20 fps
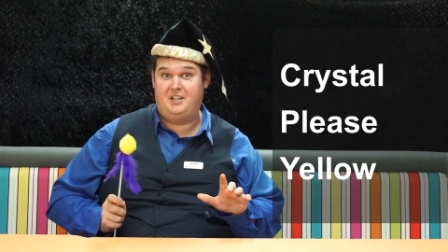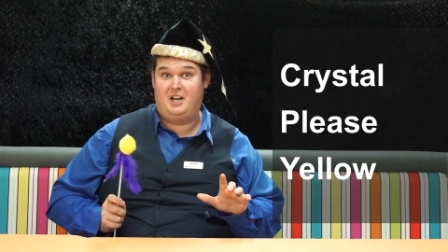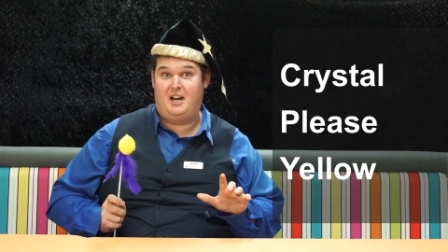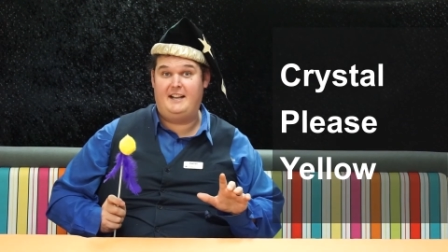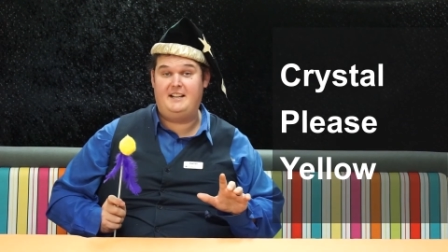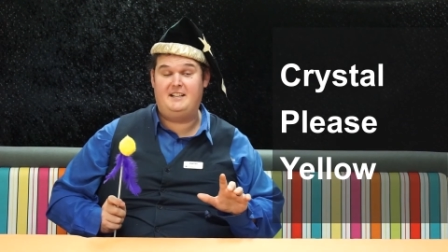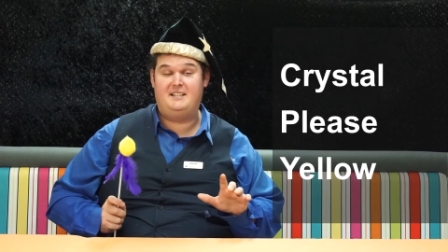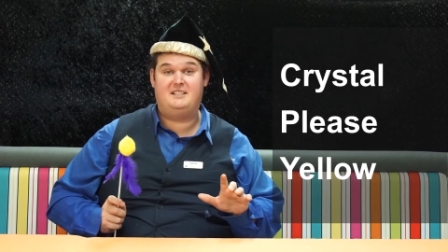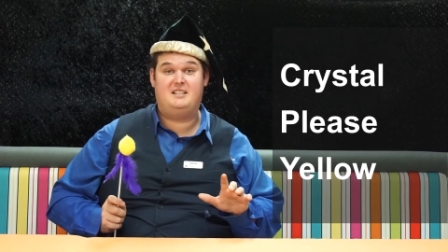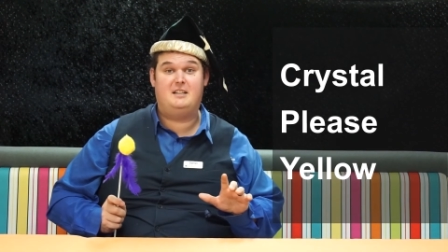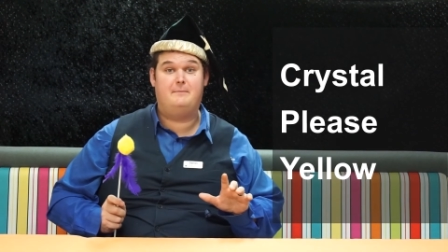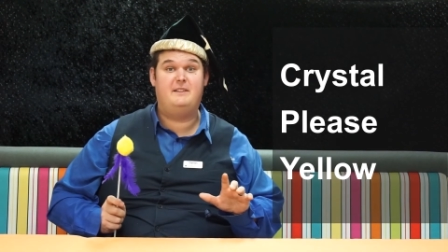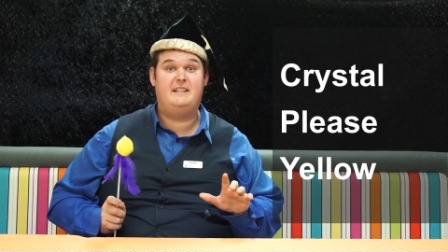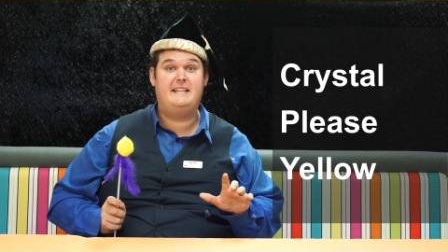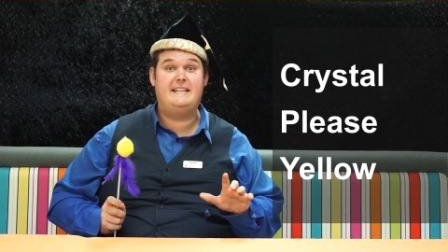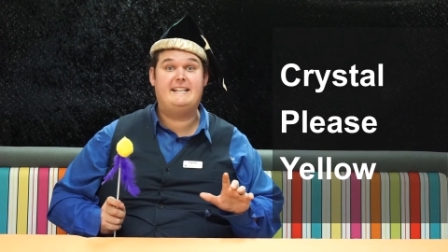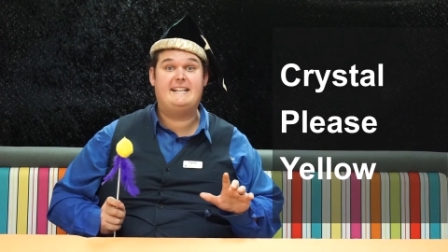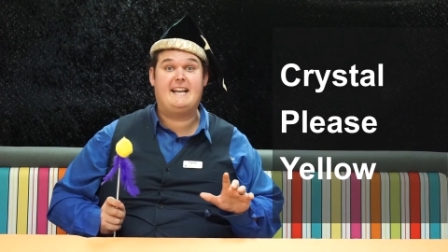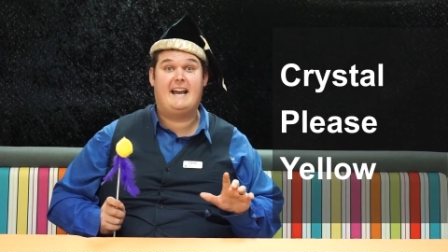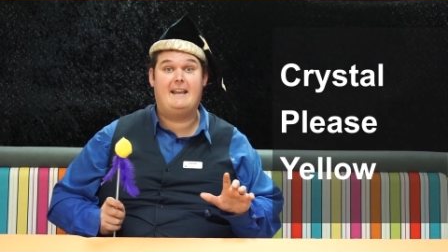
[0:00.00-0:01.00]
night,
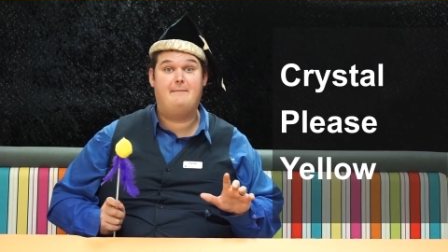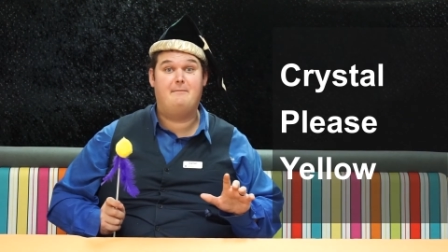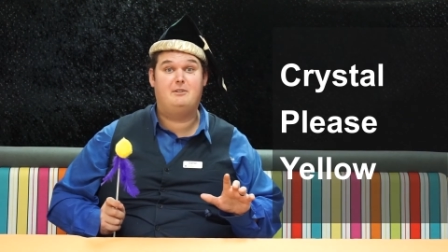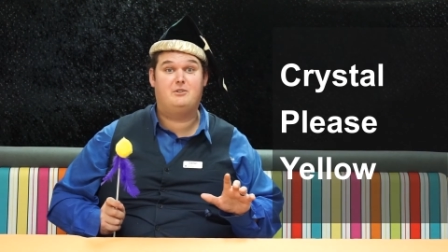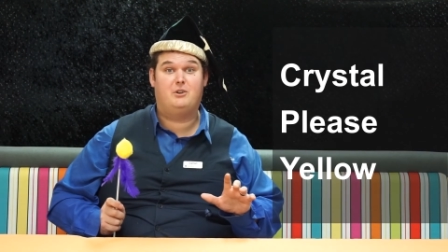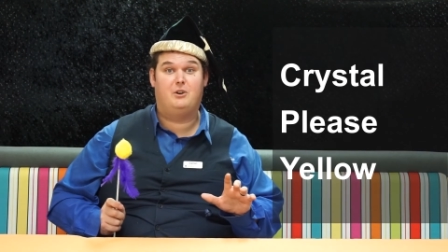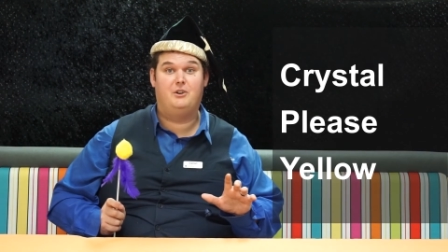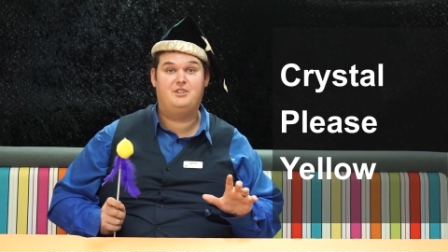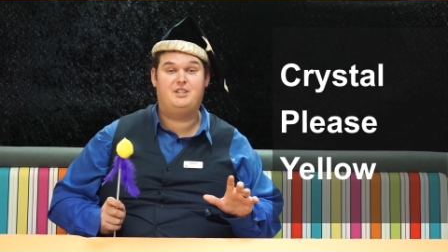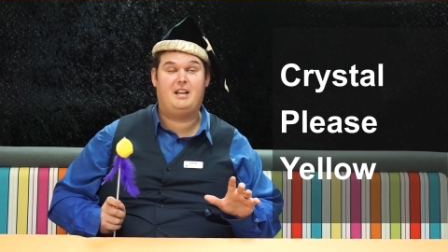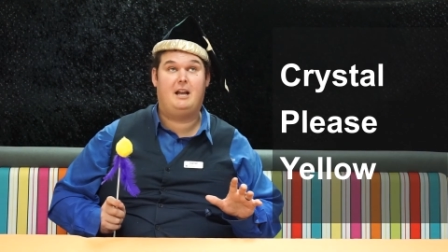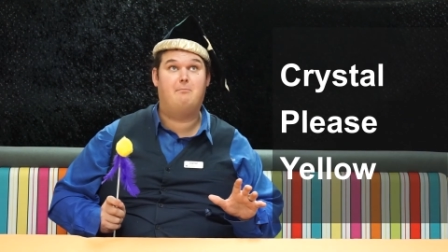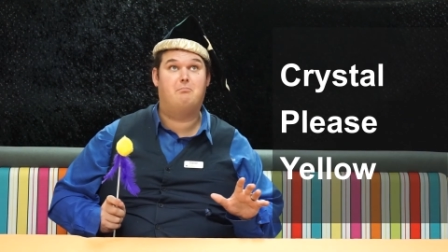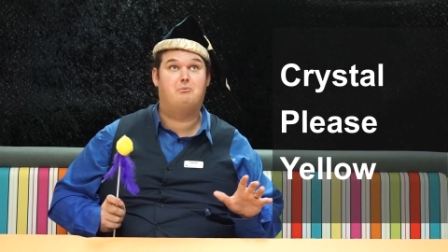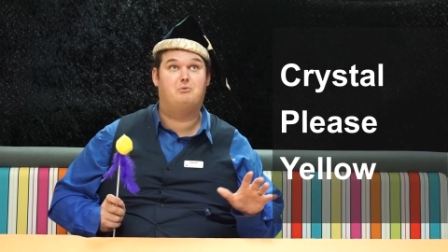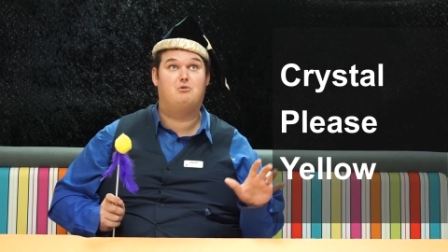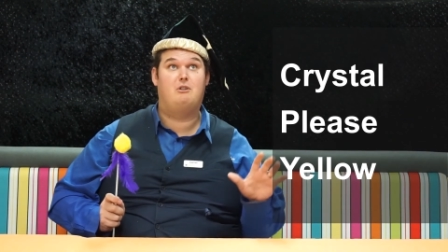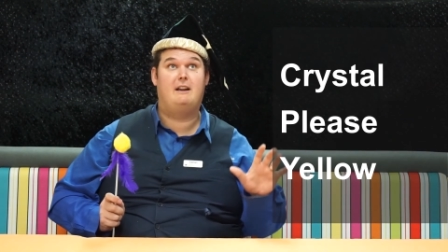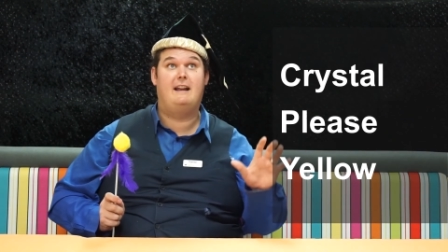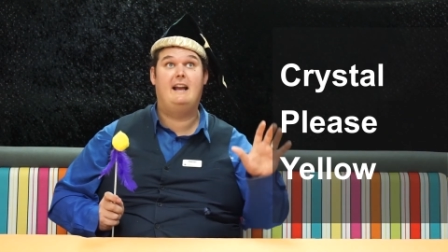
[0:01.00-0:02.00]
Timothy came across a
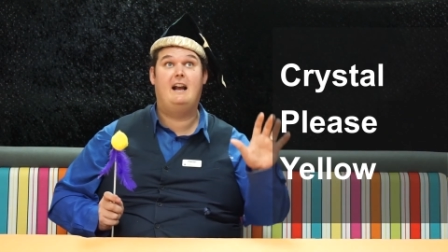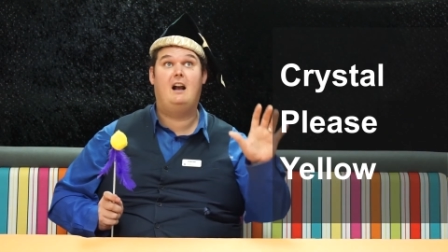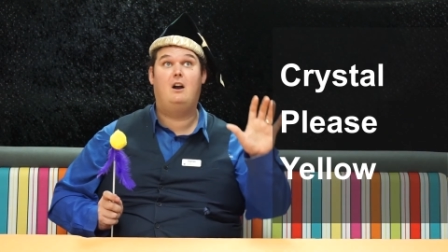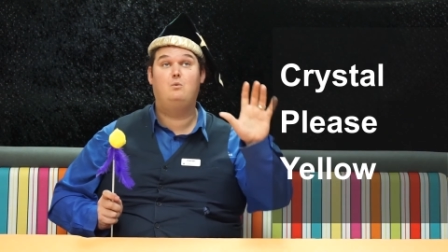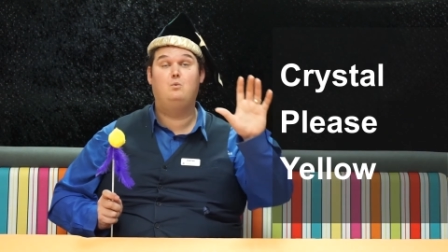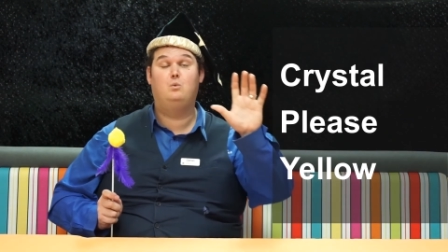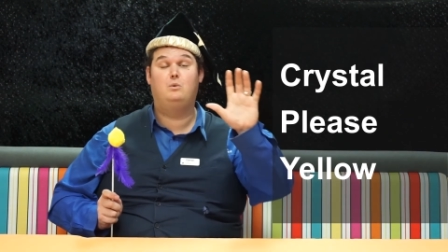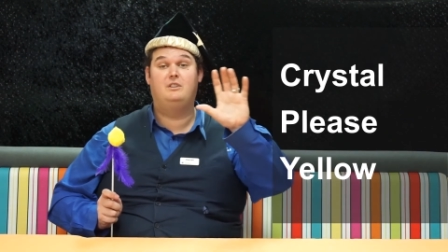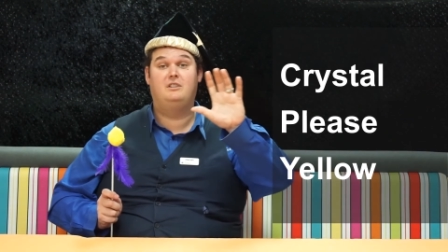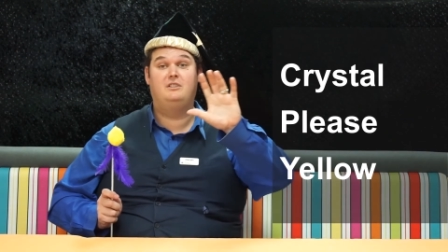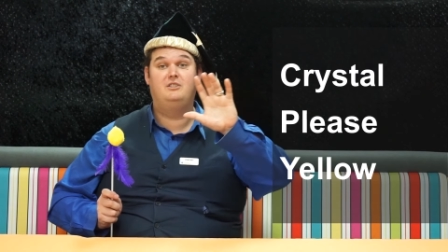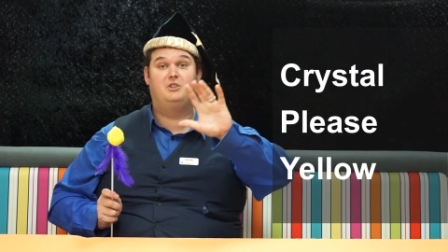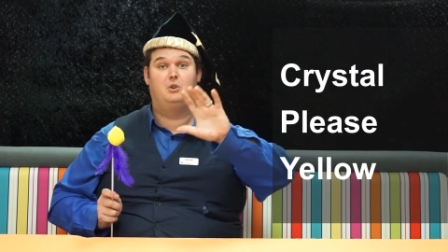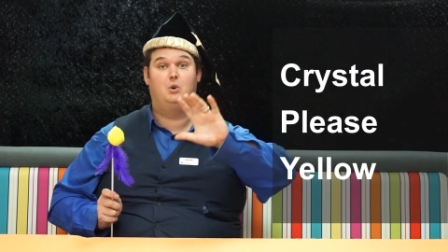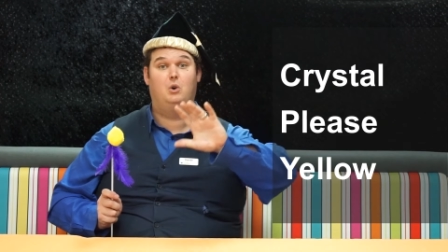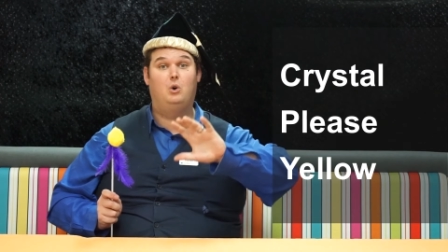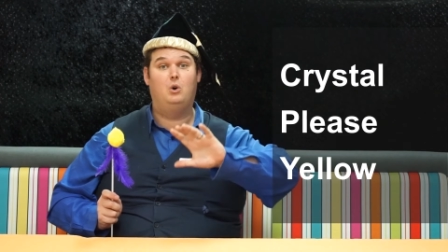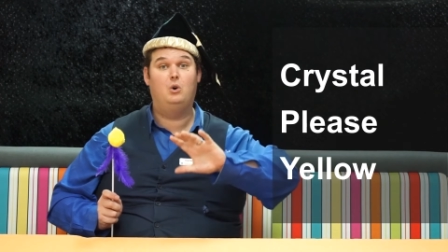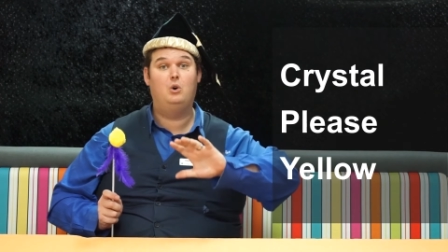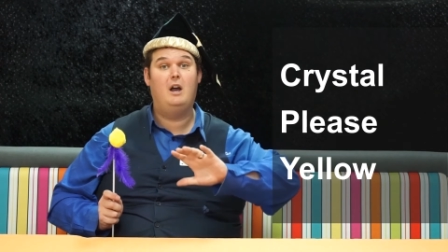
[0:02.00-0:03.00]
brown wooden
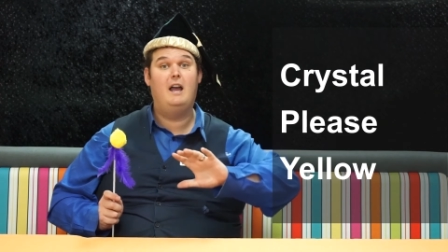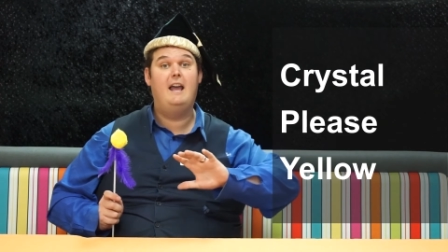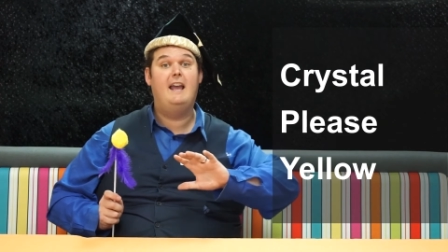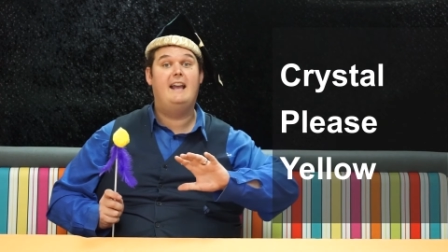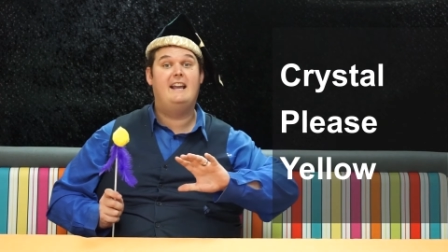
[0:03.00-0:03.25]
door